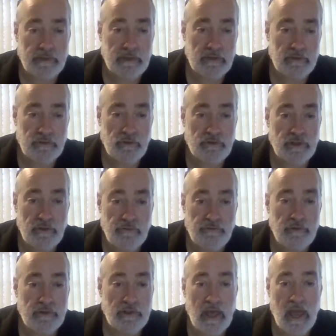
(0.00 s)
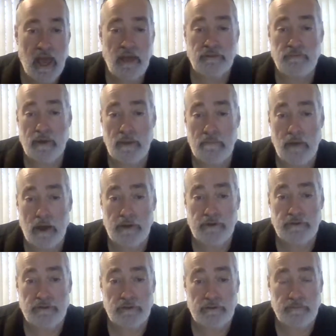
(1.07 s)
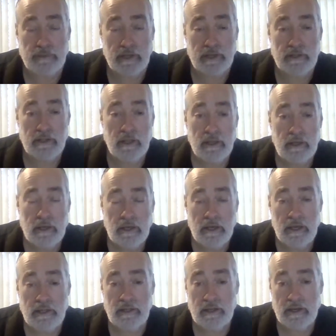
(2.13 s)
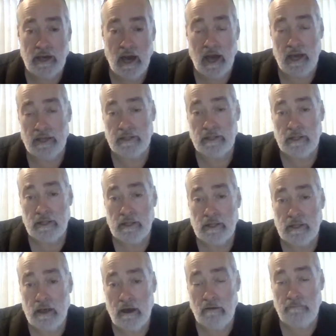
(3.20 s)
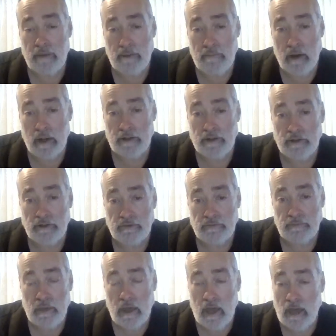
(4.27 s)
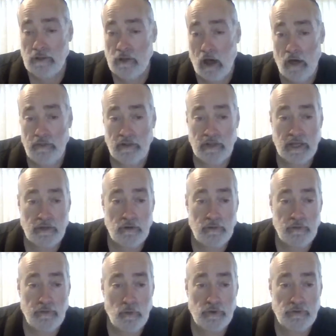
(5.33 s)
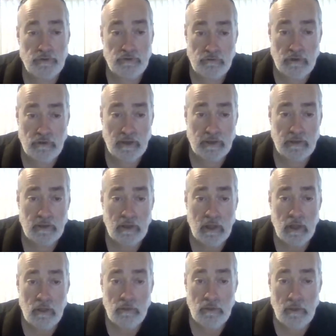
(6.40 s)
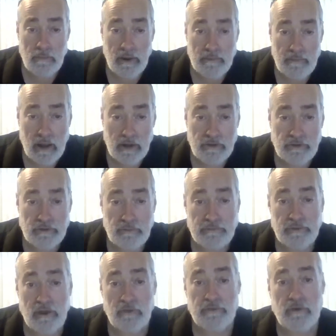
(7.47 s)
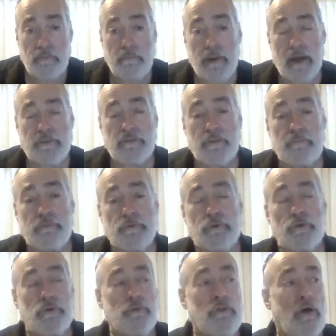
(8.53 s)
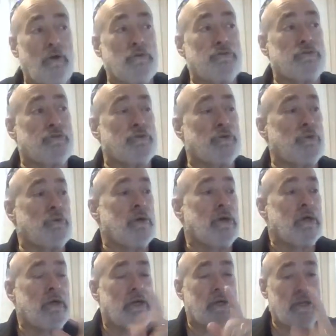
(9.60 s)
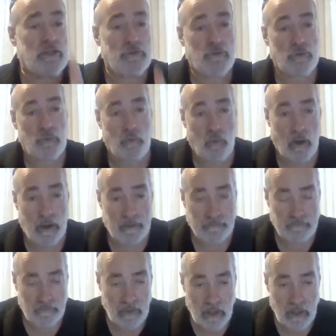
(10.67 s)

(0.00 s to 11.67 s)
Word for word: because they're different as Maimonides explained in the guide of Maimonides. And all the later authorities agree, though Maimonides himself combines them two, those two into one.